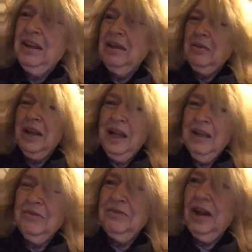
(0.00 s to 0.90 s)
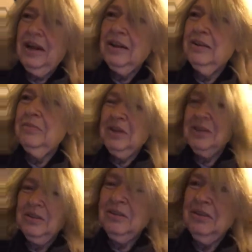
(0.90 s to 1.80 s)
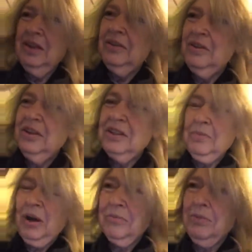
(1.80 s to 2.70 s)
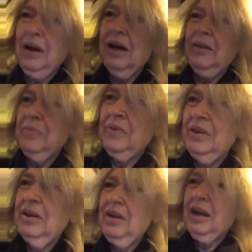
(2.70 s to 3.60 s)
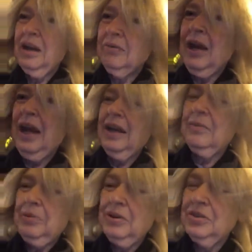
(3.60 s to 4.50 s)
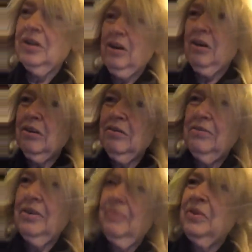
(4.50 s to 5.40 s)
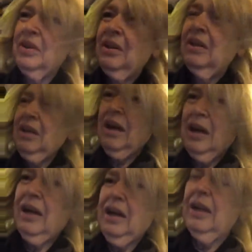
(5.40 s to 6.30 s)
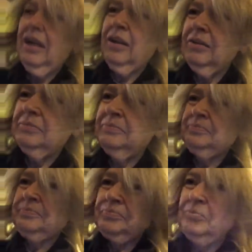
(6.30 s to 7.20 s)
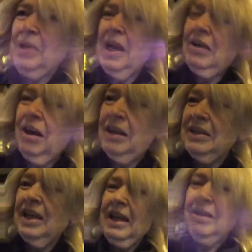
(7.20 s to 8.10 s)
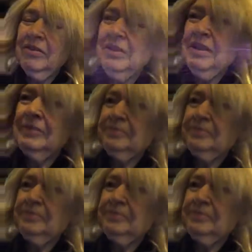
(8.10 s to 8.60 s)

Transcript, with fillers: Anyway, Hellfire, Missile, Smart Bomb, Iraq, Persian Gulf, uh, Black Hawk Down,